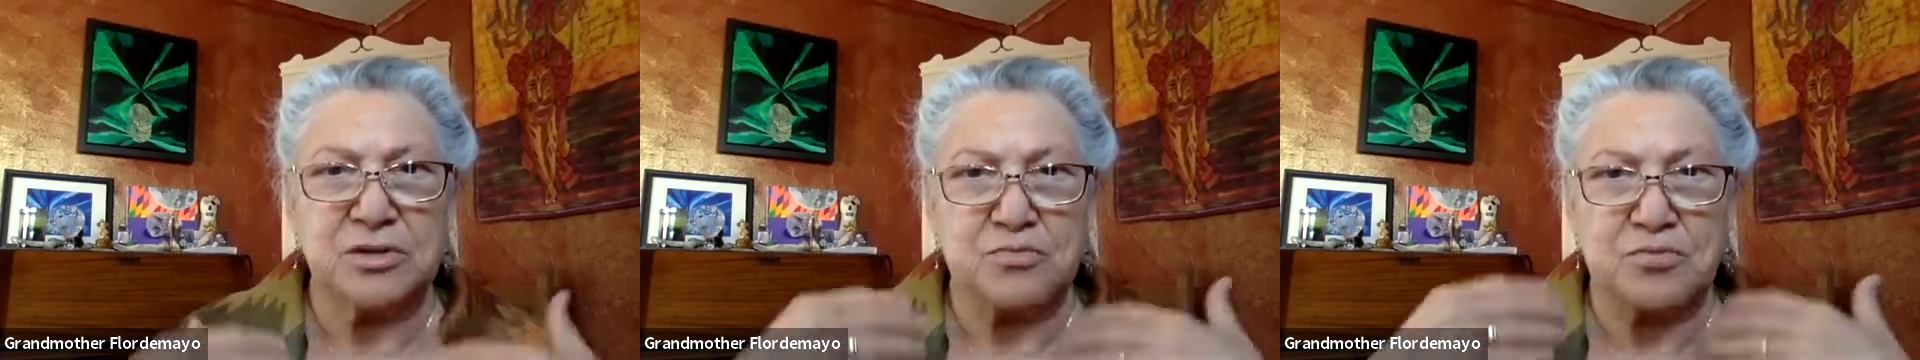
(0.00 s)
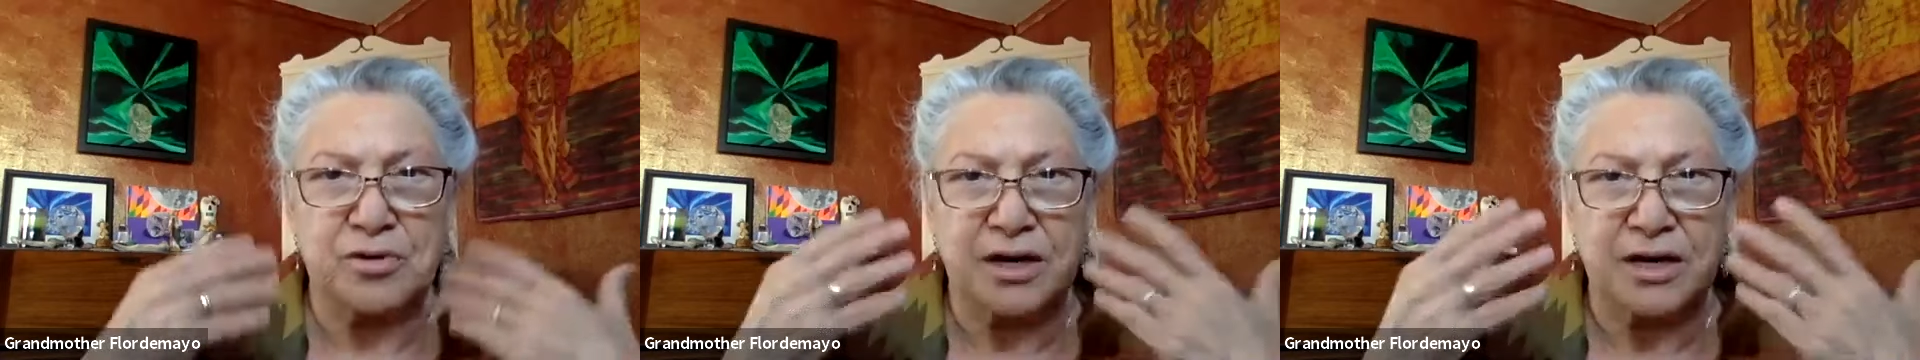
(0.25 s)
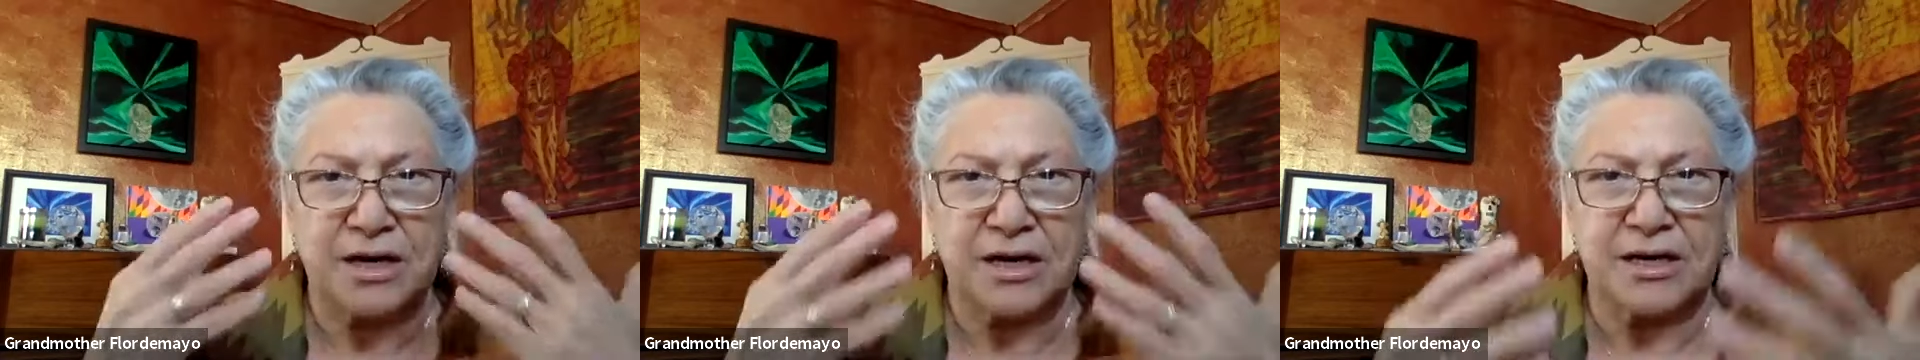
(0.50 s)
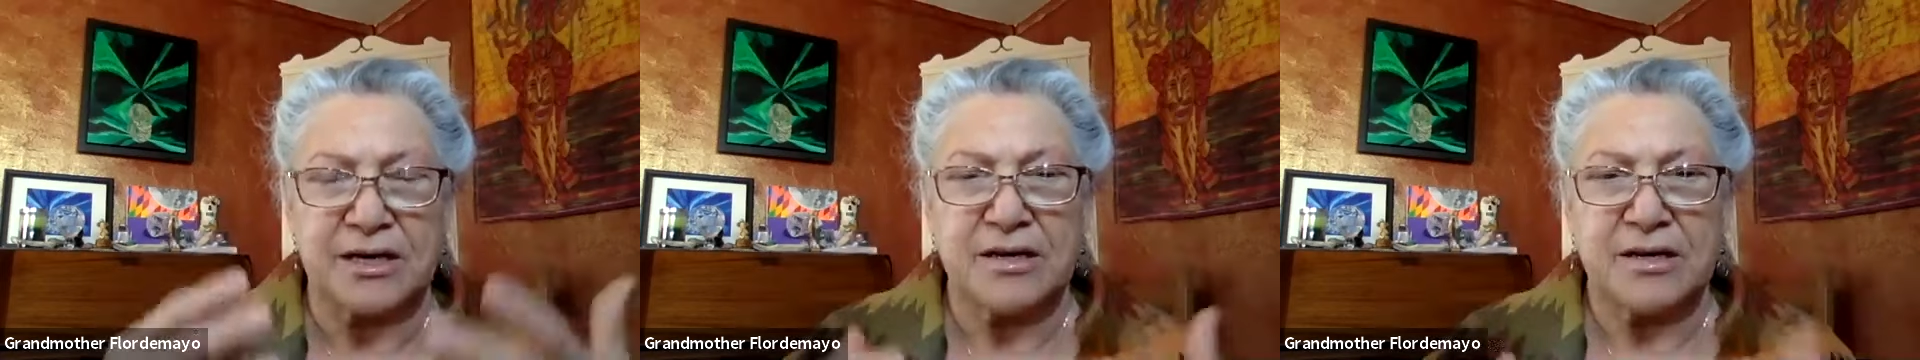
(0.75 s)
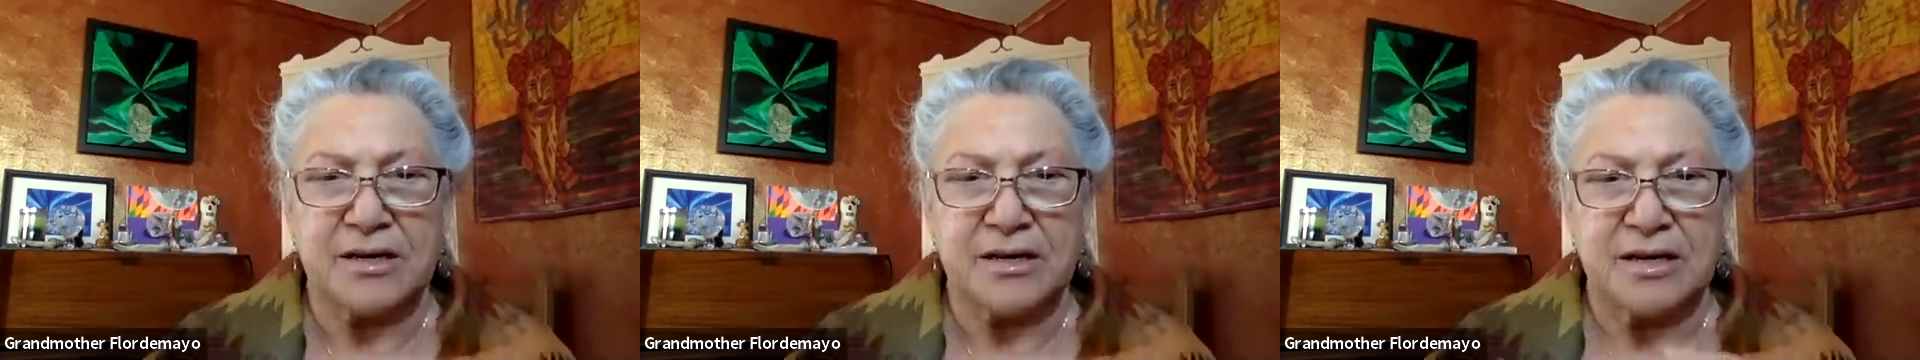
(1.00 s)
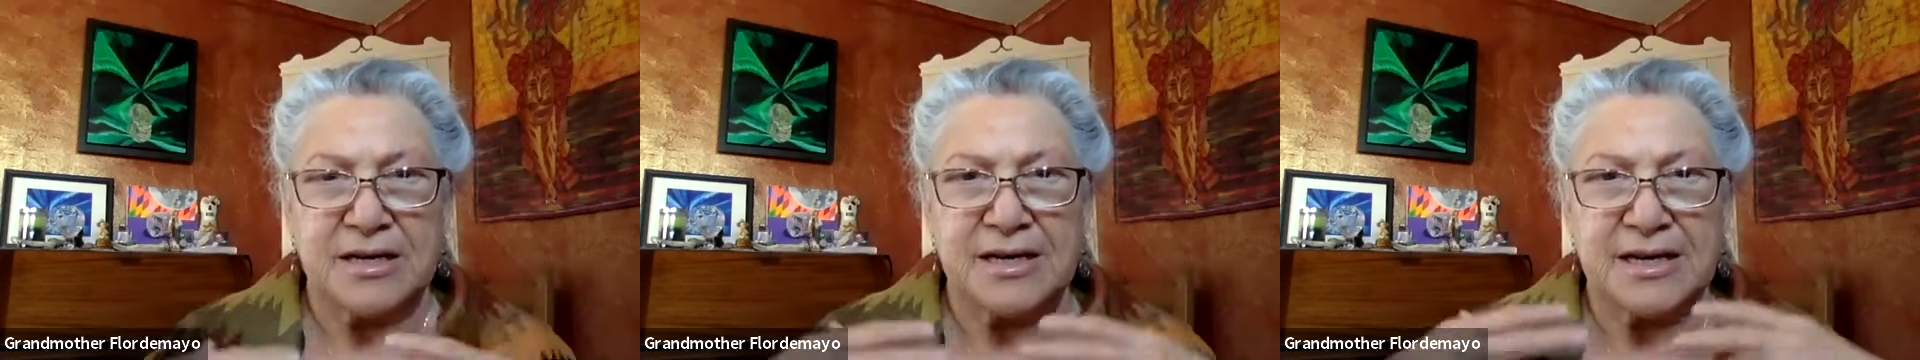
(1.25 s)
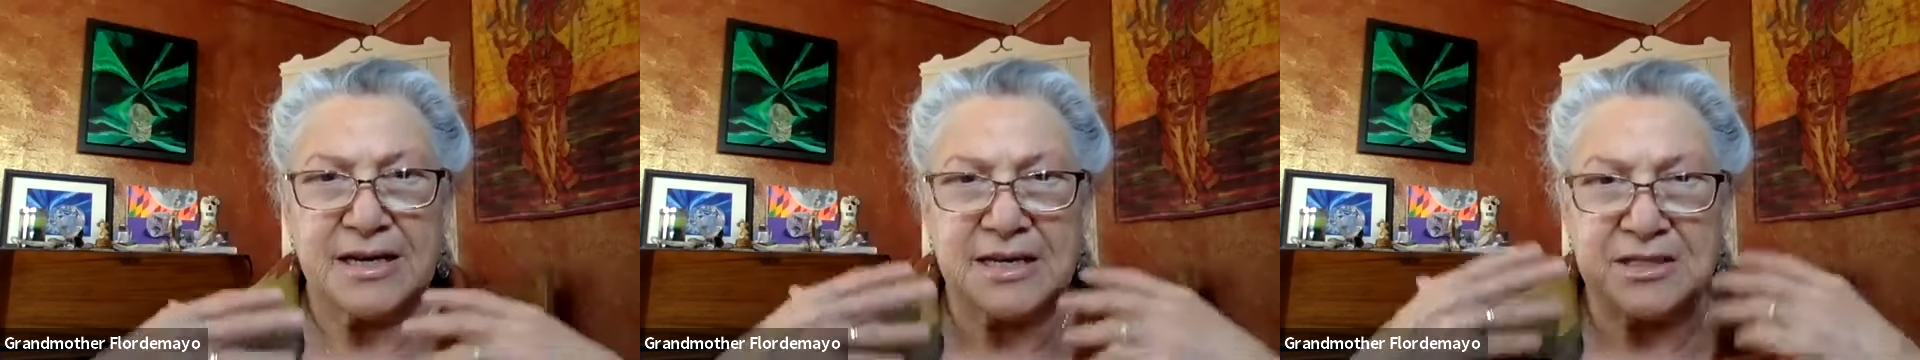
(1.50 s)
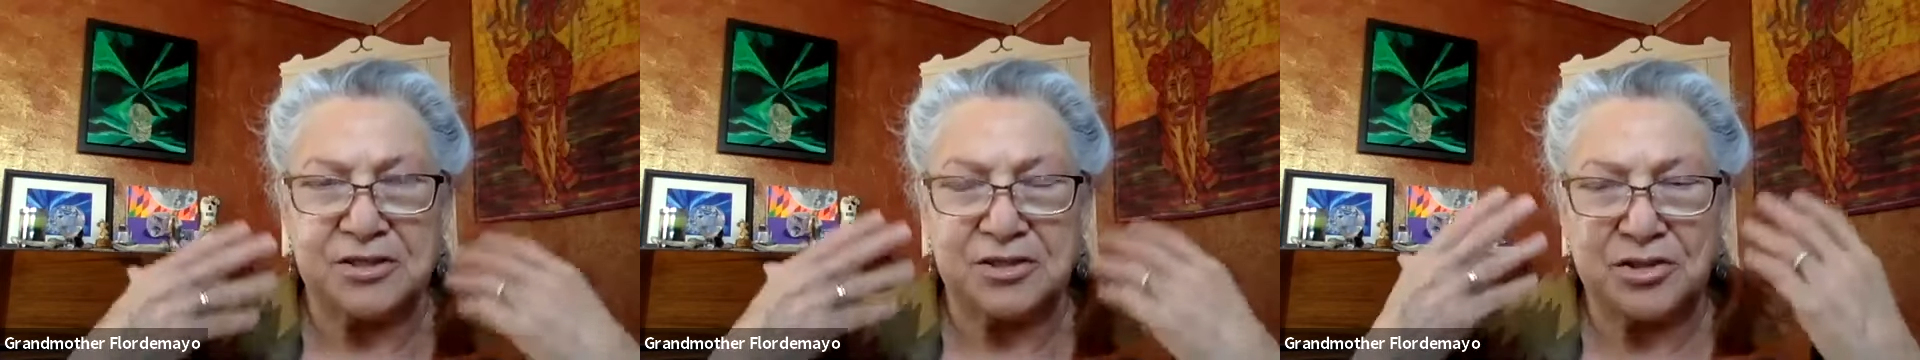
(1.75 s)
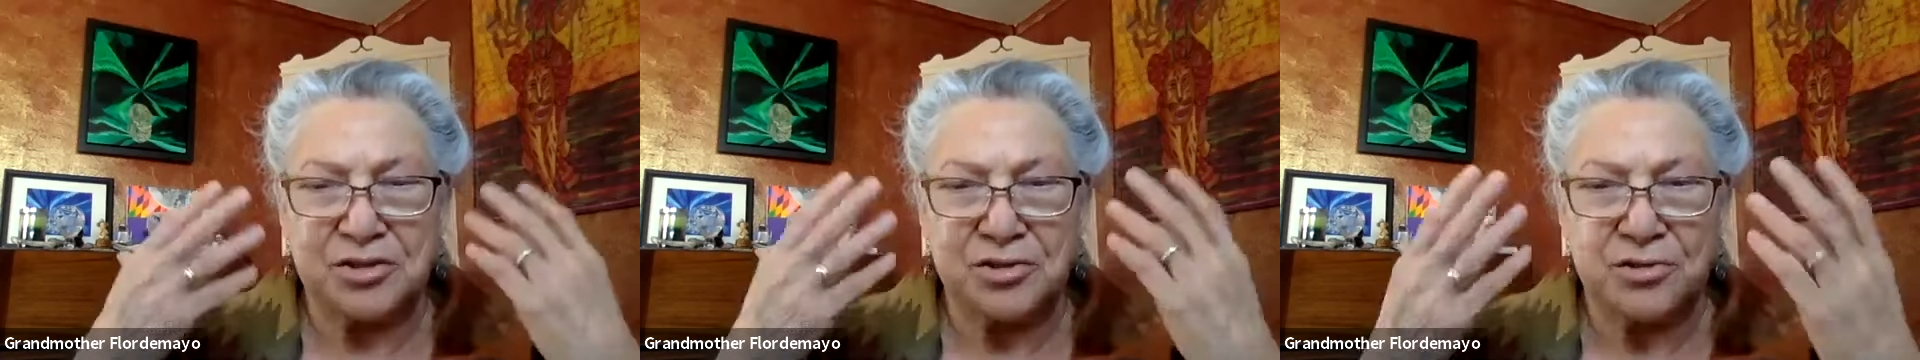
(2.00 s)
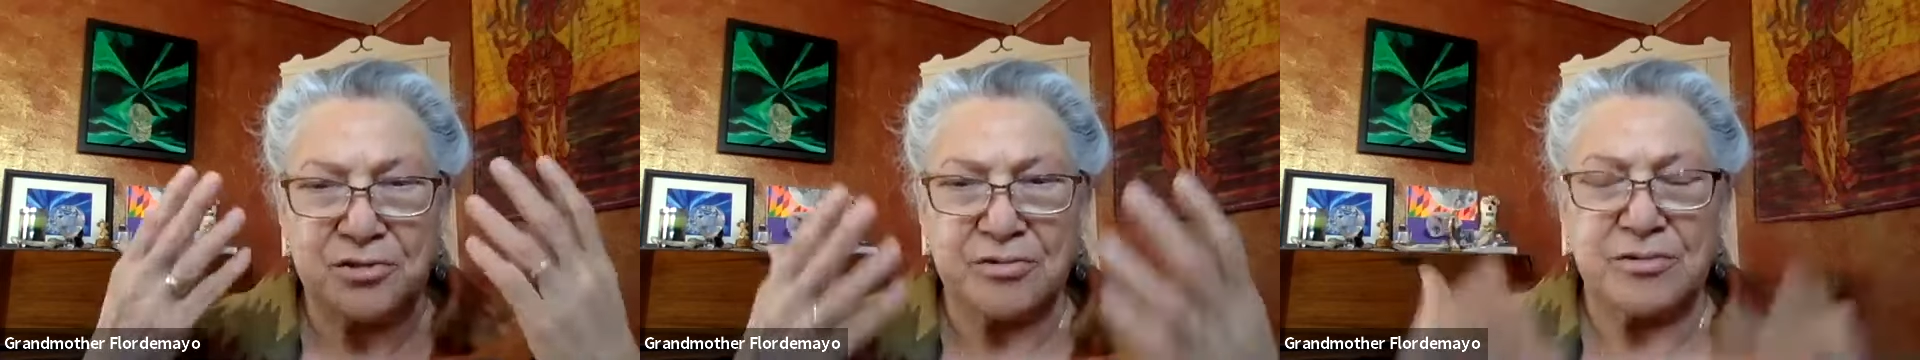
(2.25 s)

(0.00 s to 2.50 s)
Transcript: pray and to